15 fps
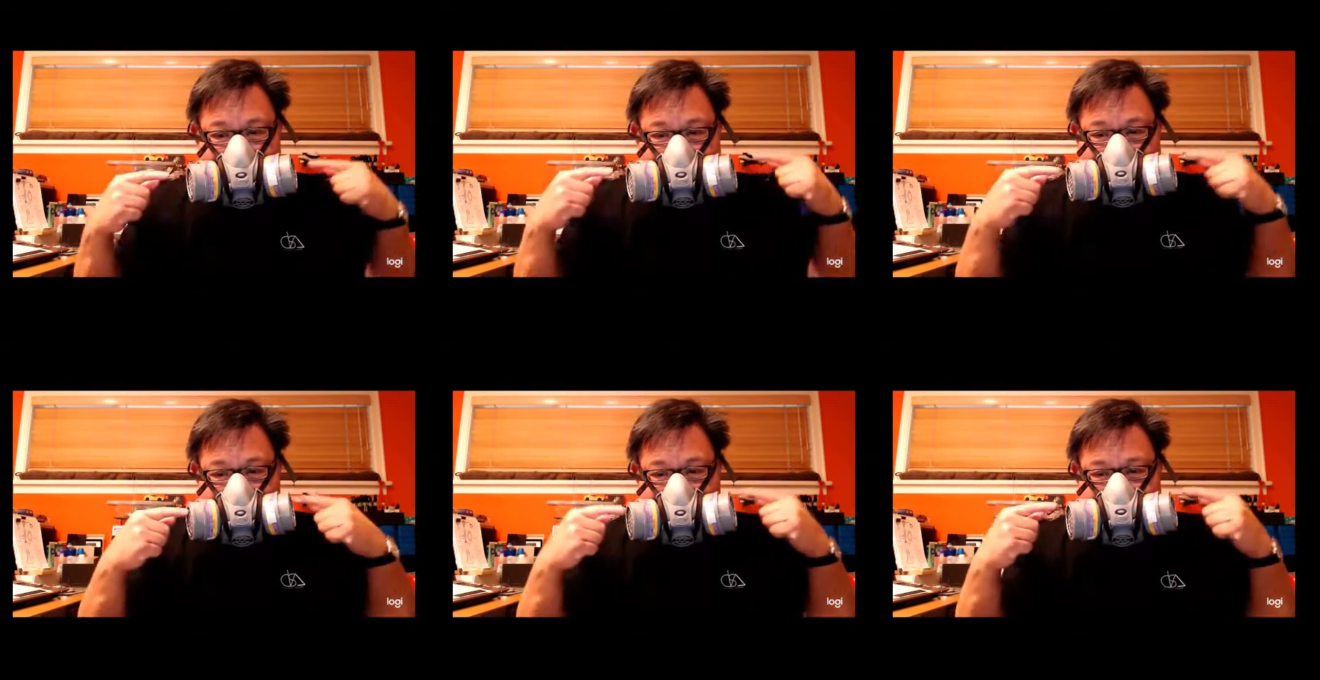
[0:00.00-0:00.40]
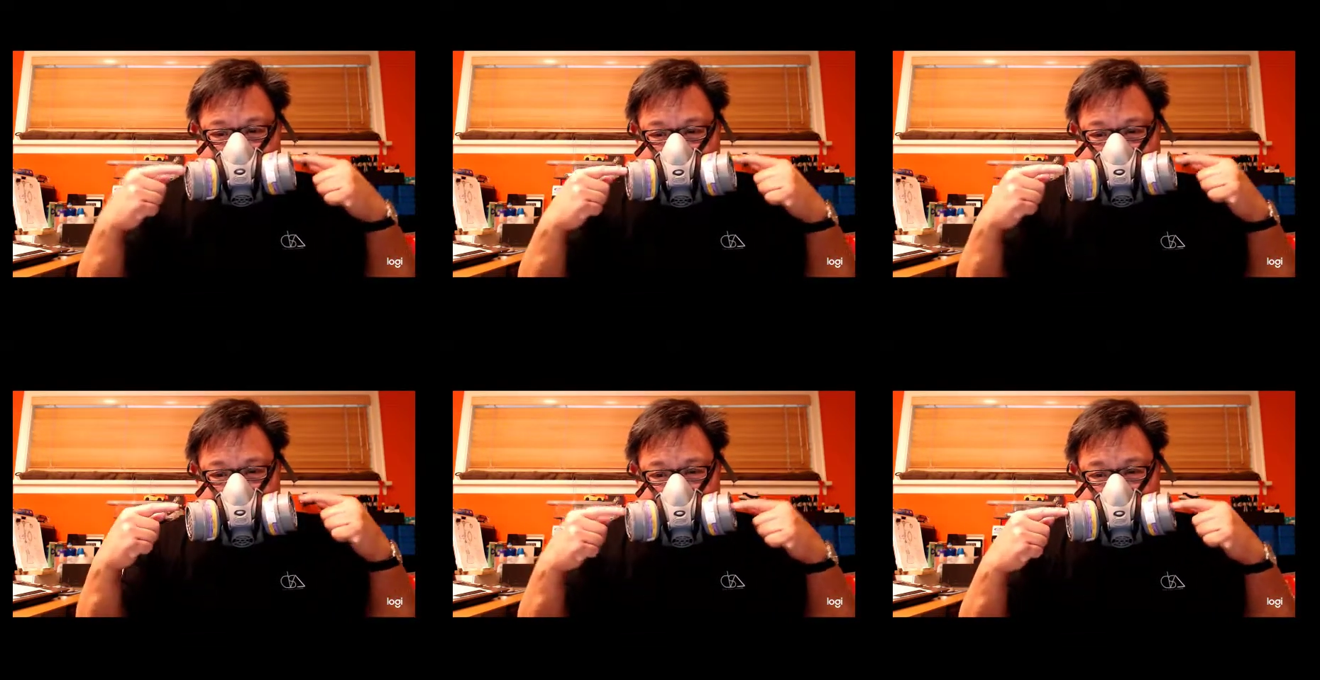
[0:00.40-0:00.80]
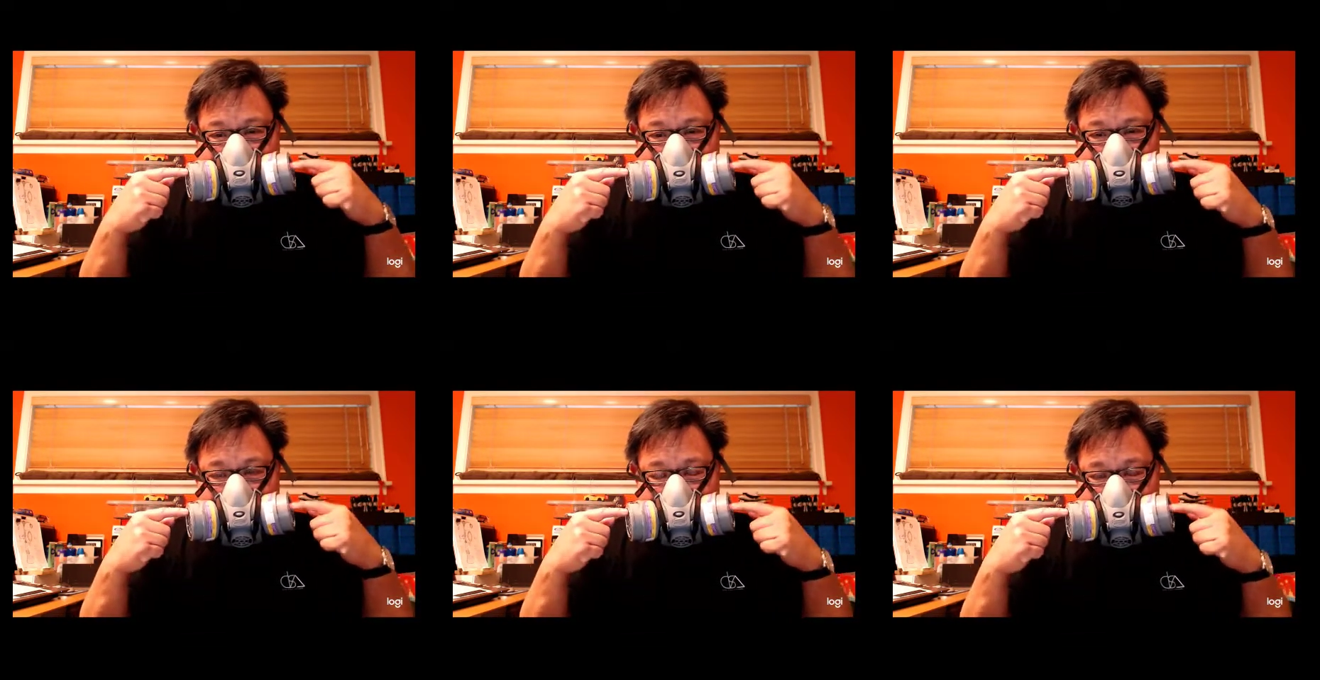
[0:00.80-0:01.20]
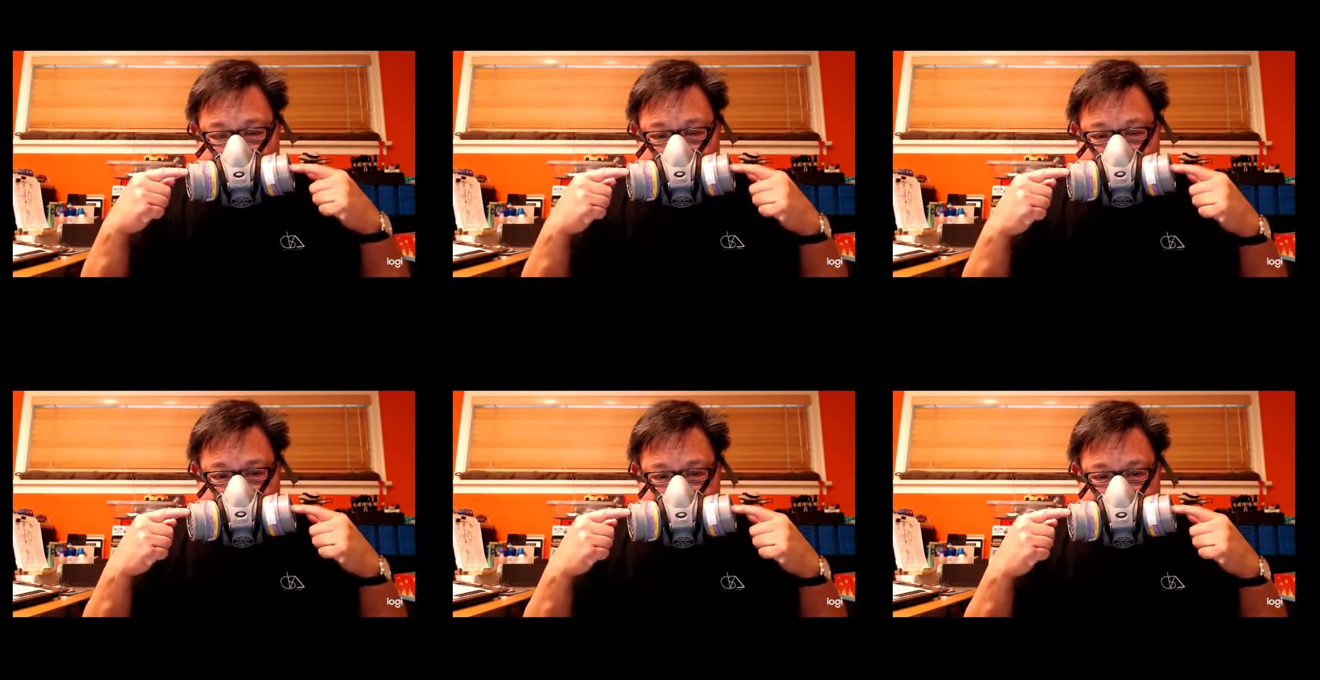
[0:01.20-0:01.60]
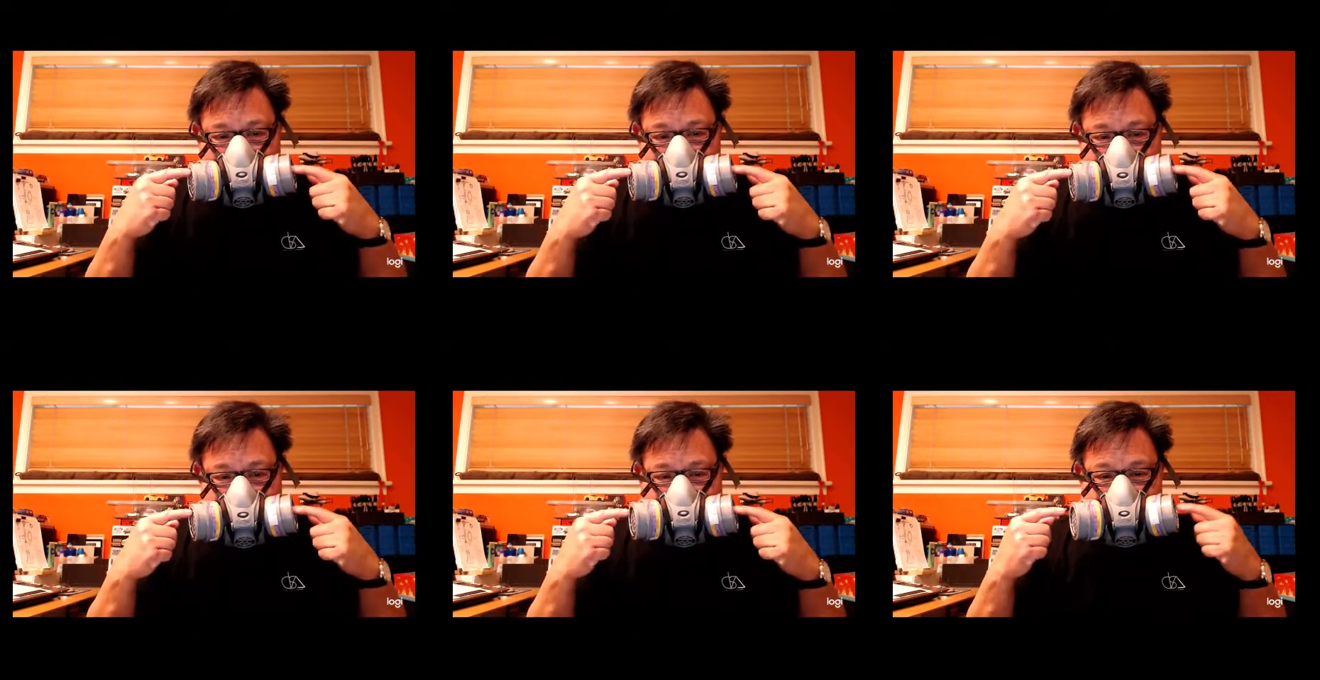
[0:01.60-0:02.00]
Now, what you see here are the
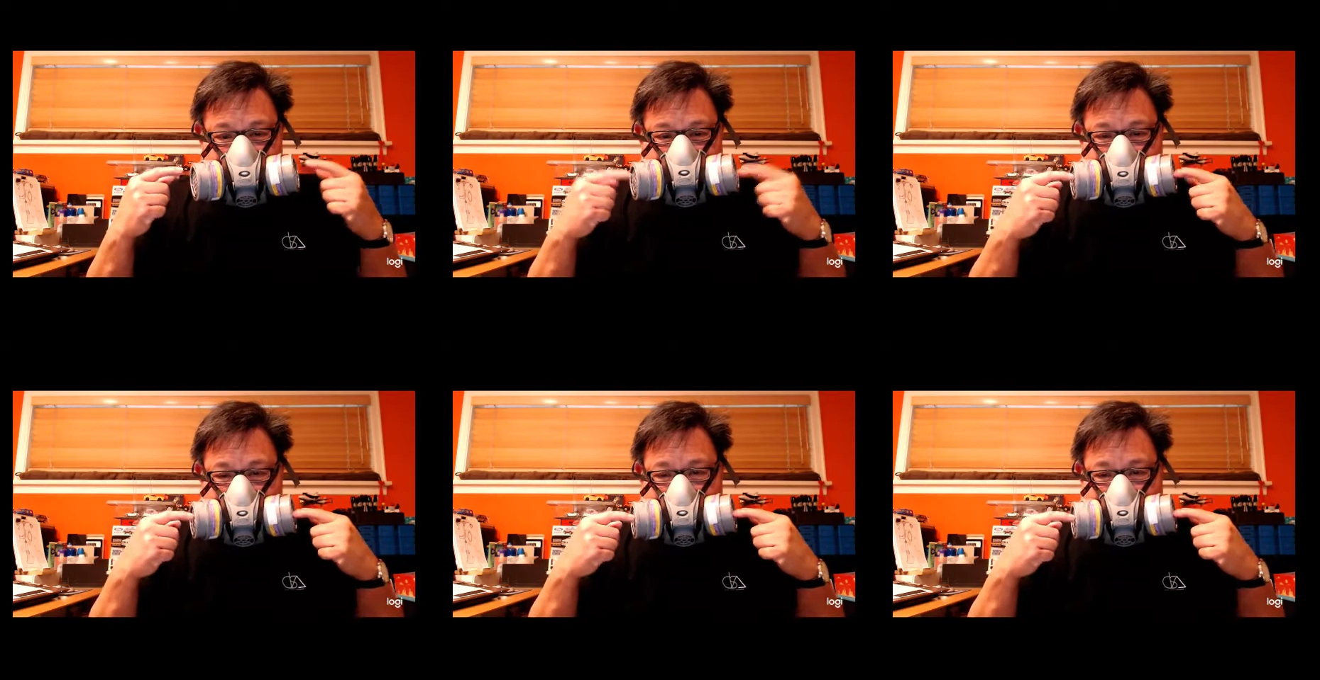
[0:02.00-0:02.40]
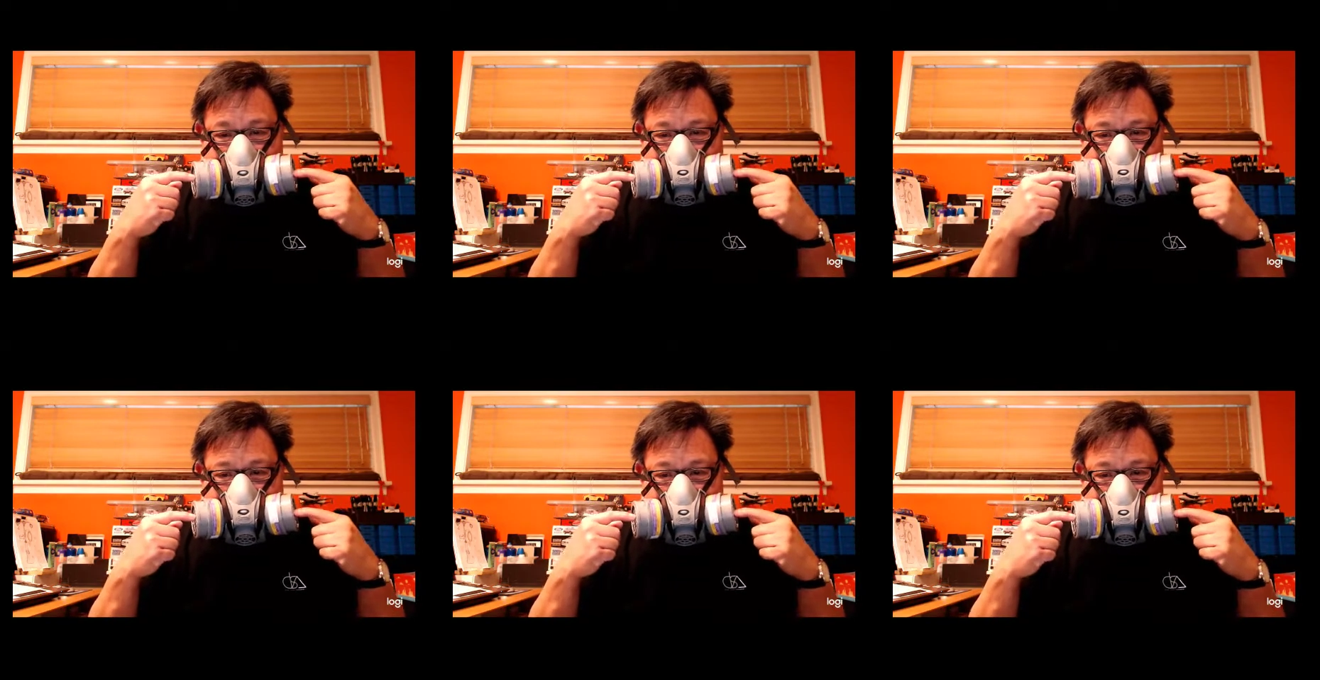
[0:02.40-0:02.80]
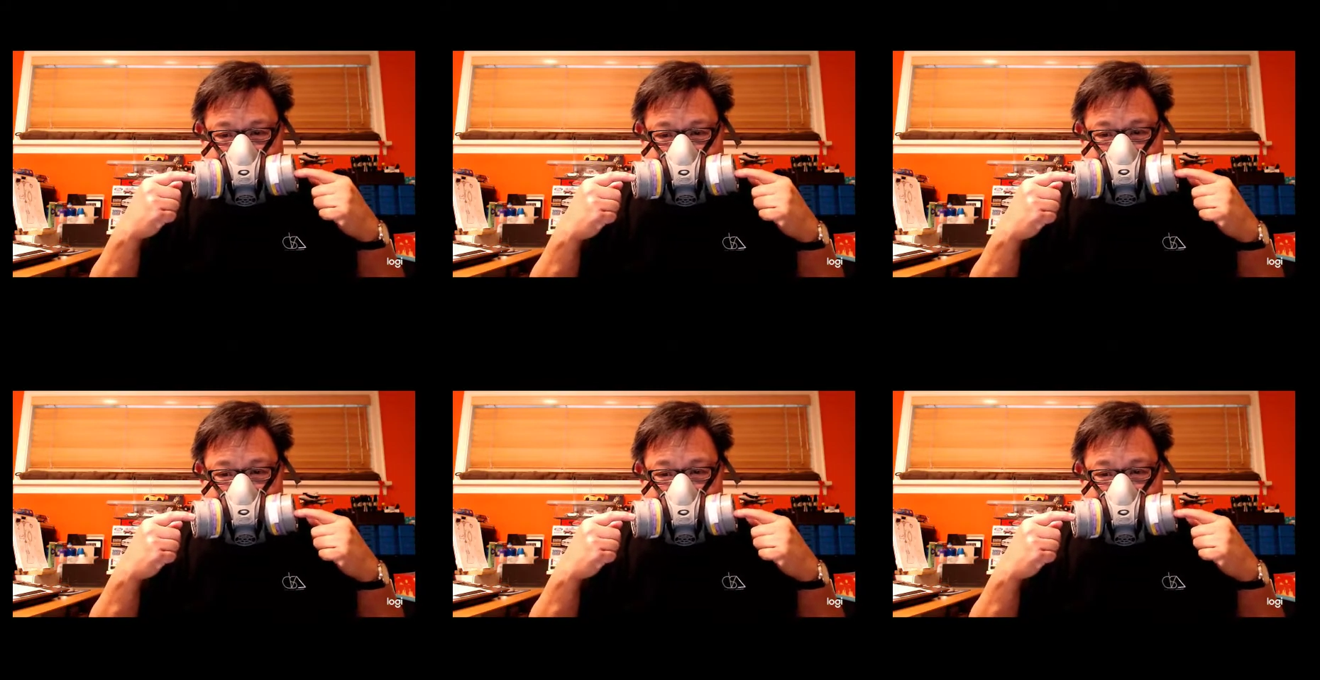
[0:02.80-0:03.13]
filtration canisters,